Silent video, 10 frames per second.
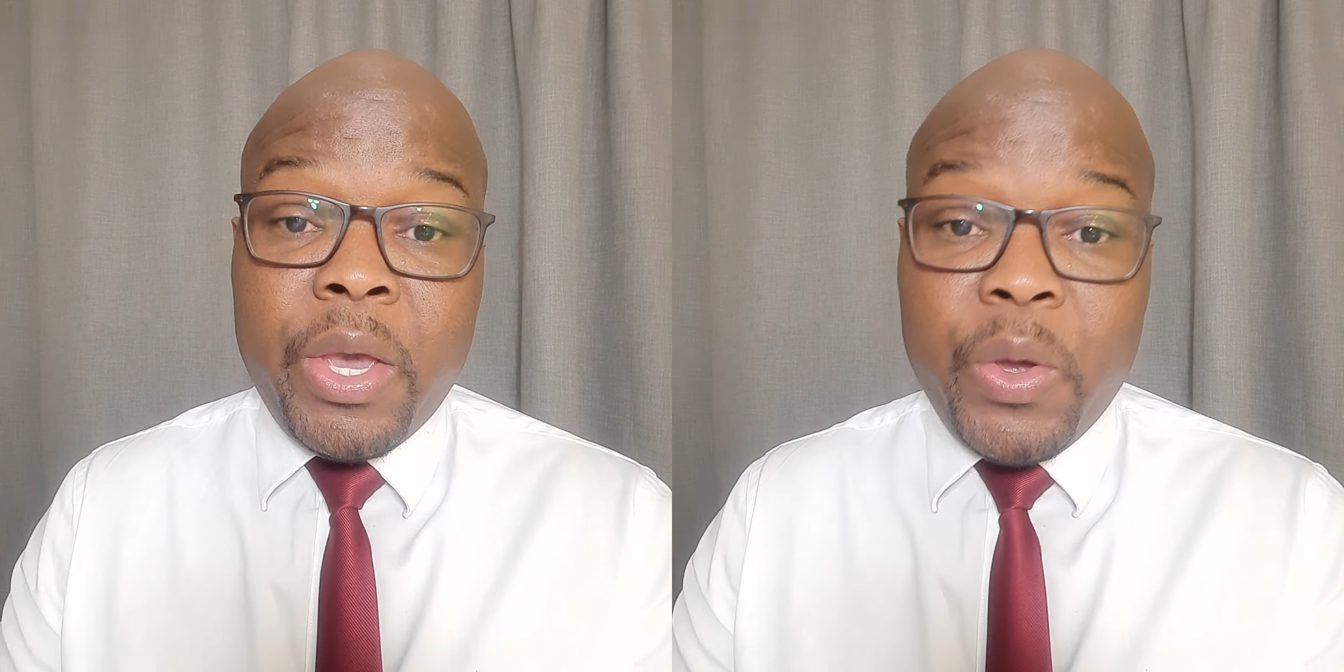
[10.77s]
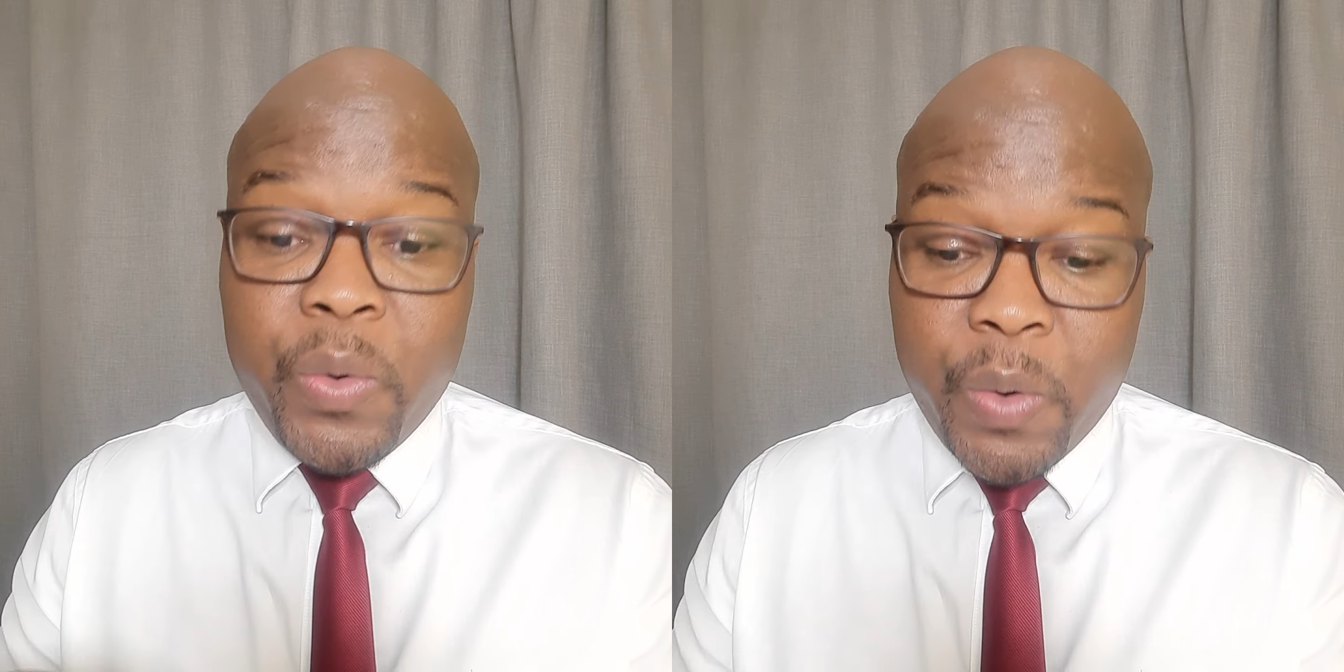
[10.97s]

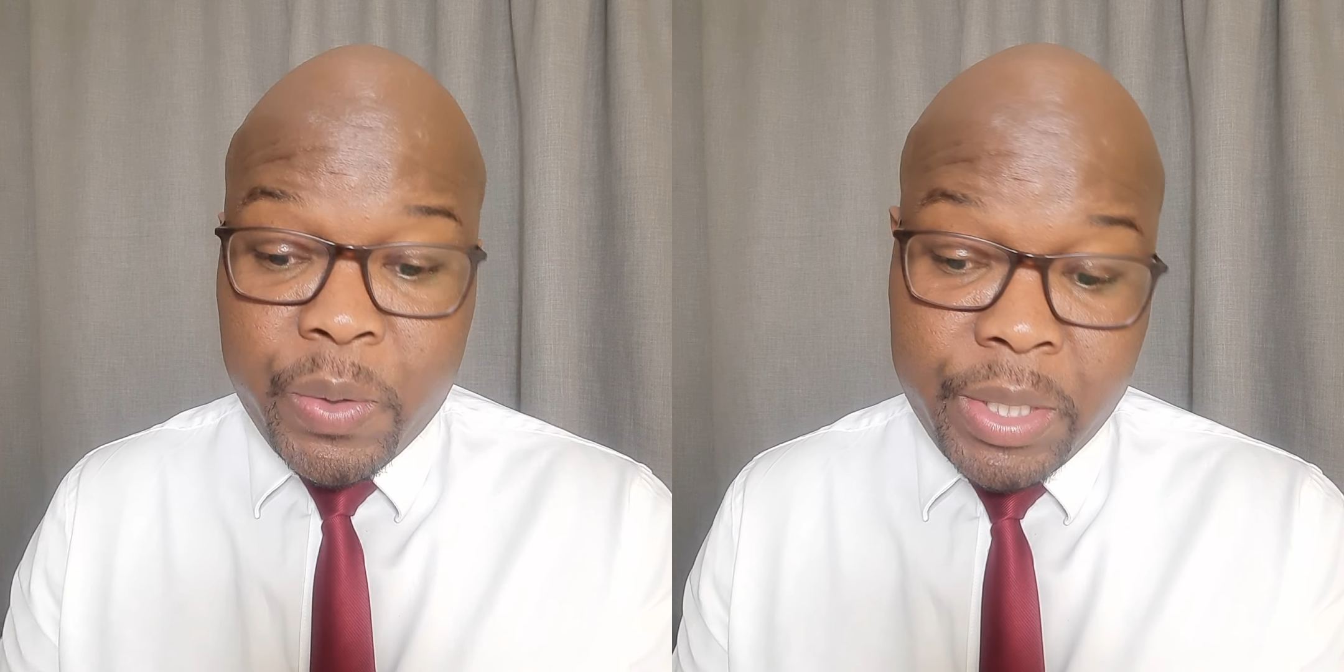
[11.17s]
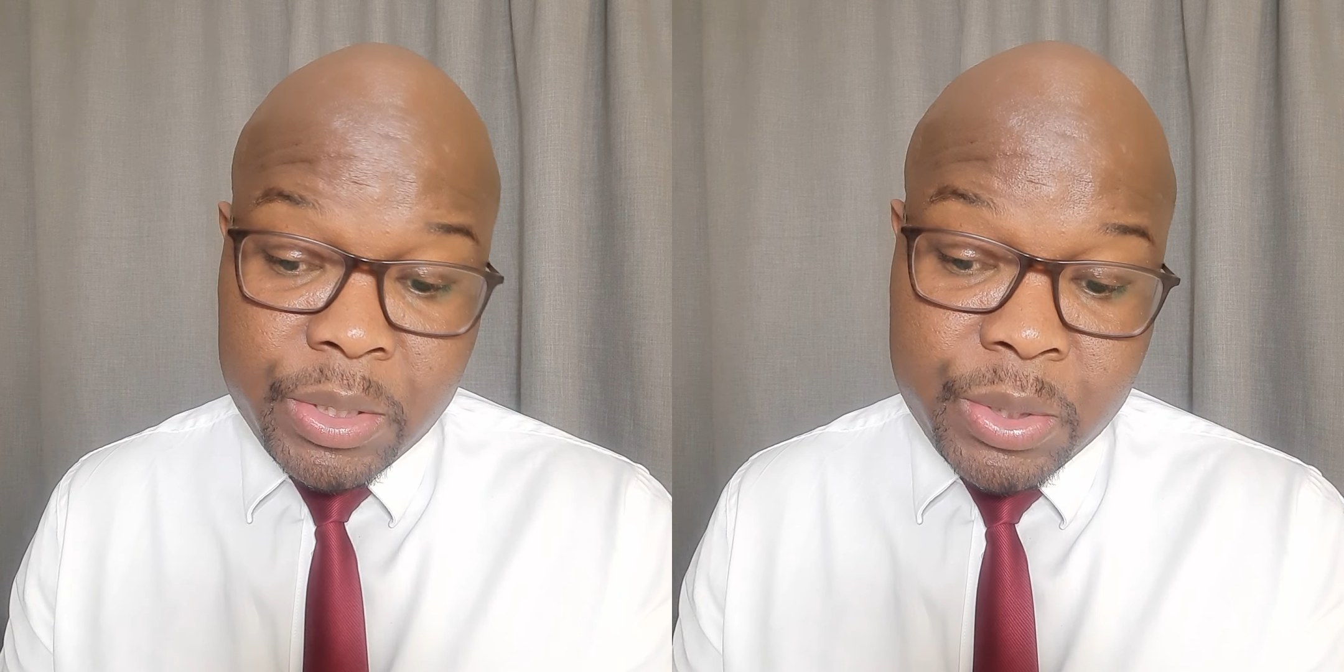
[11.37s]
in
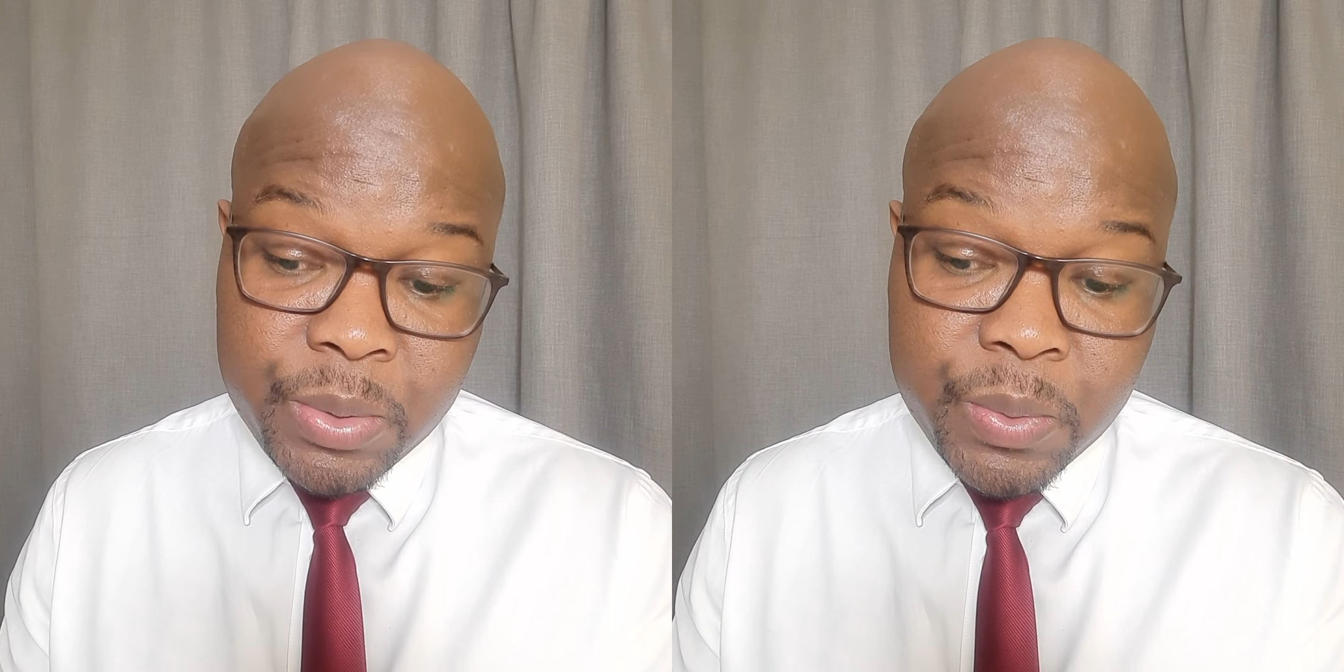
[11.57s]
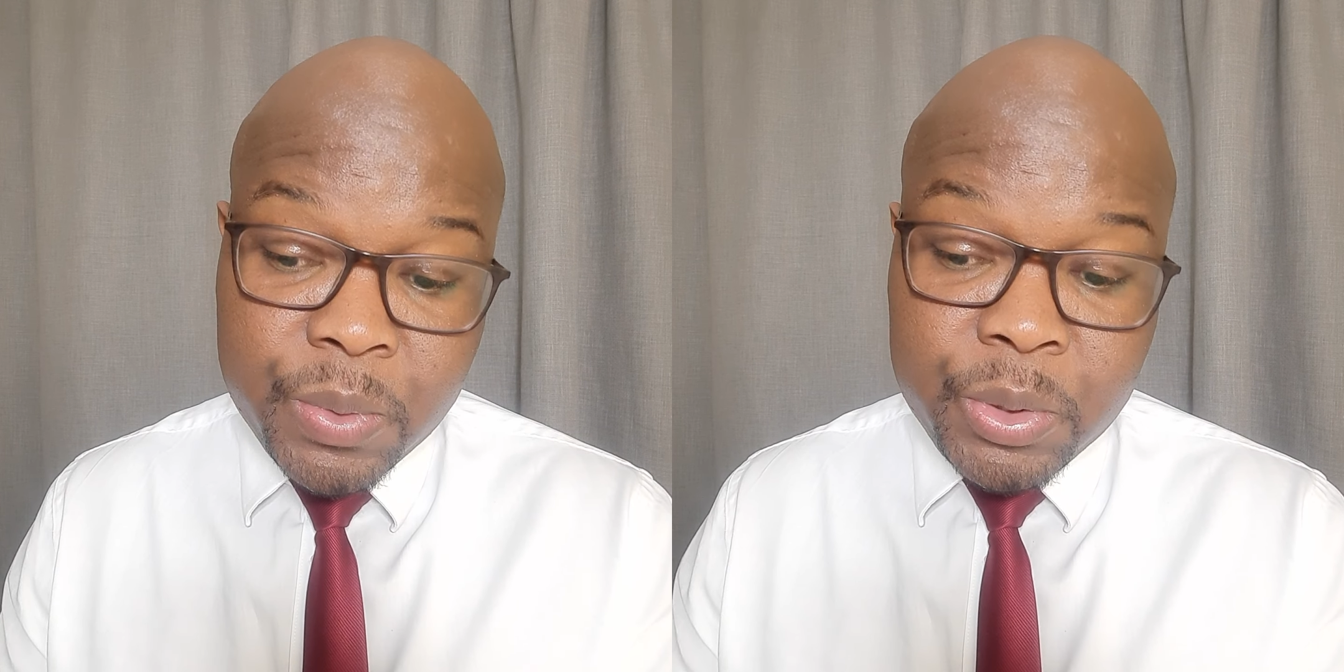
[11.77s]
order
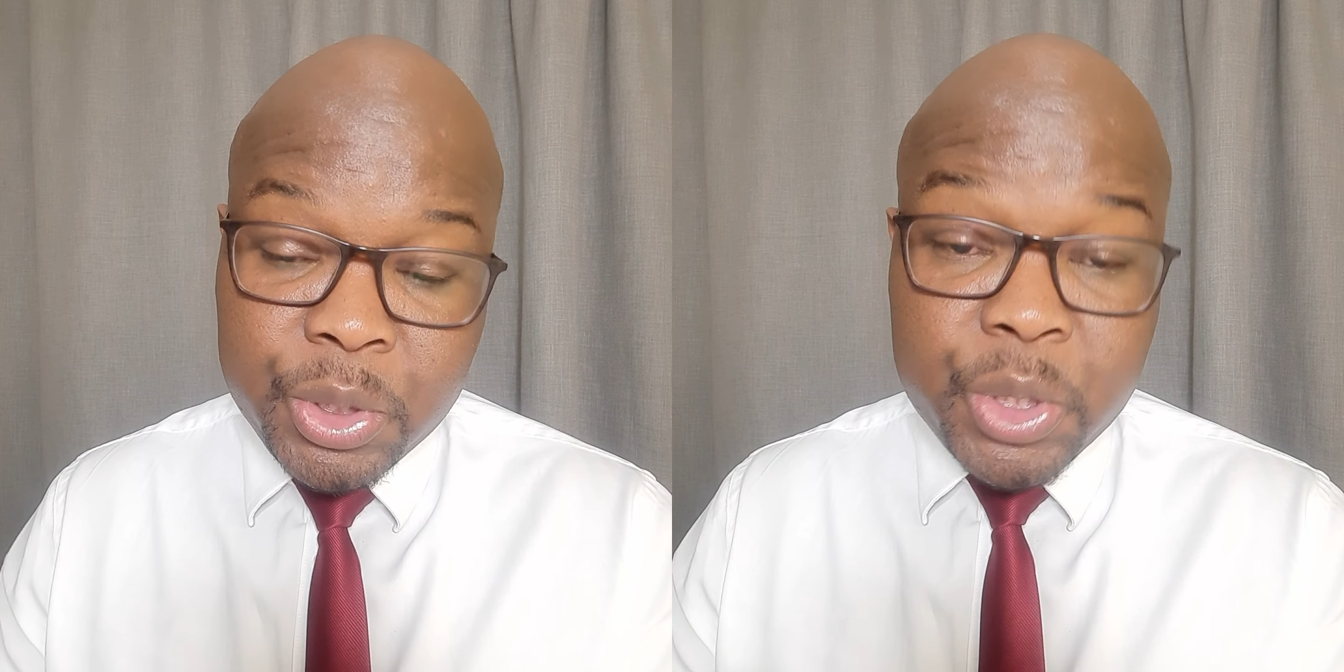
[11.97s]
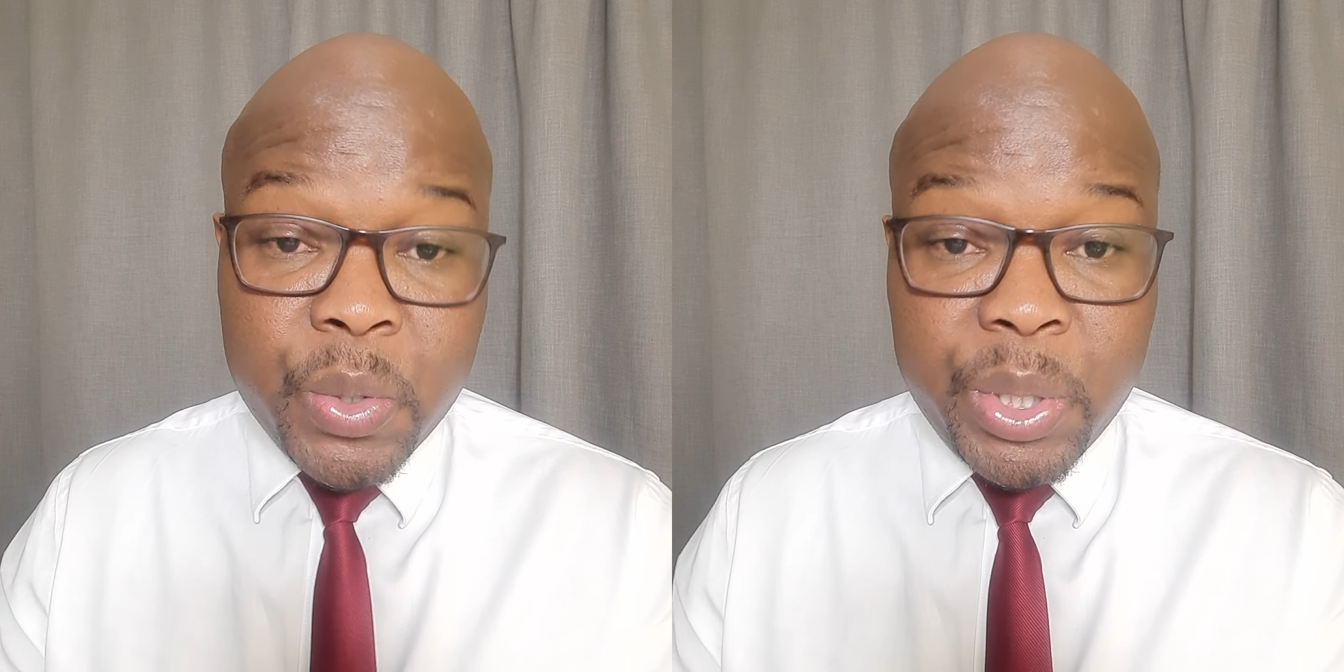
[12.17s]
to
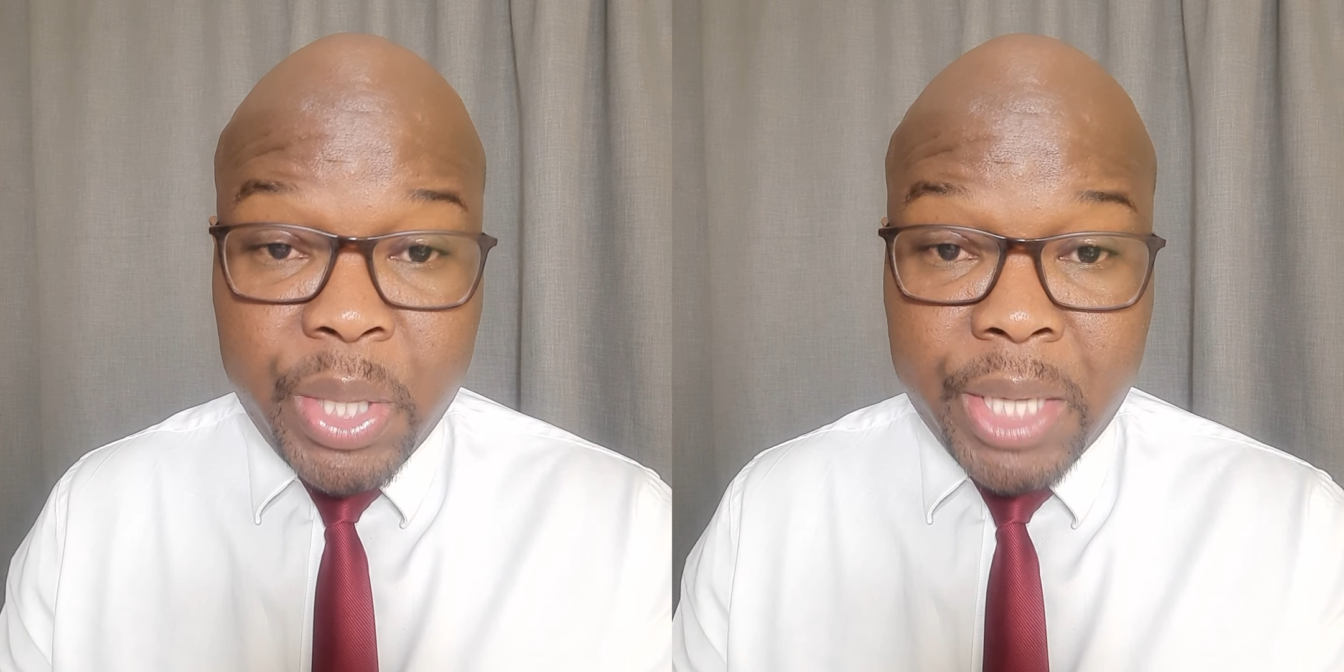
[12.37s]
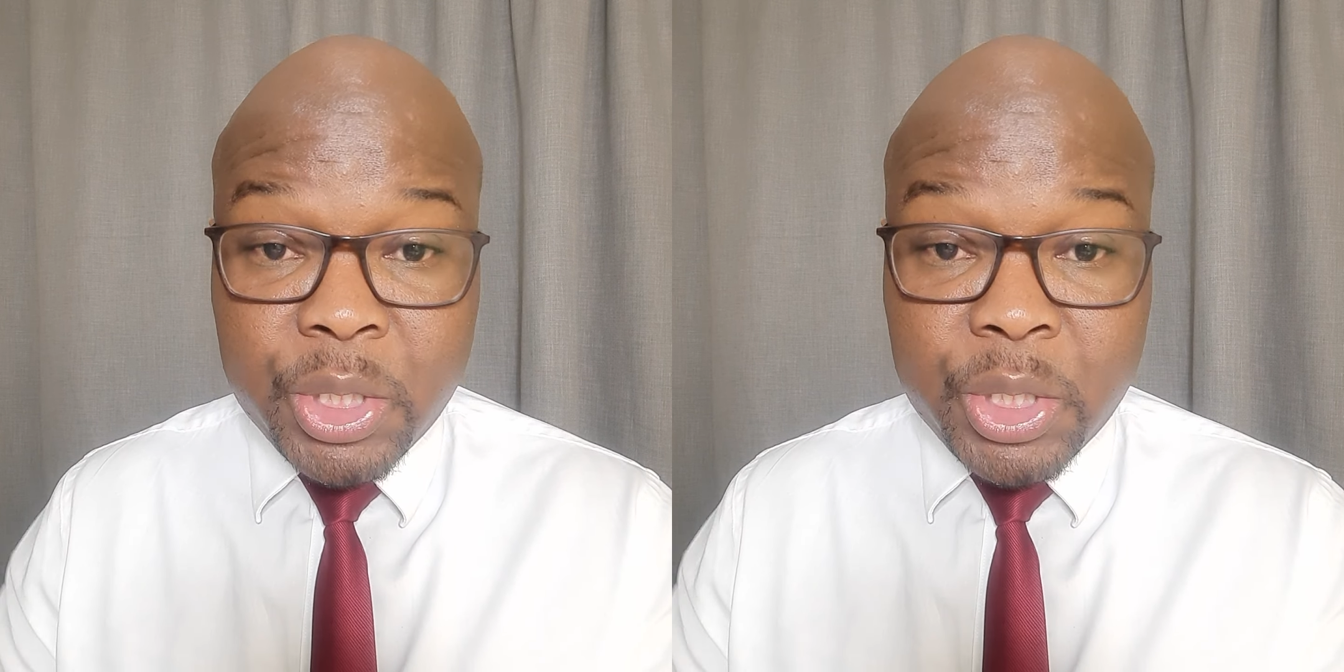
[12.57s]
ensure that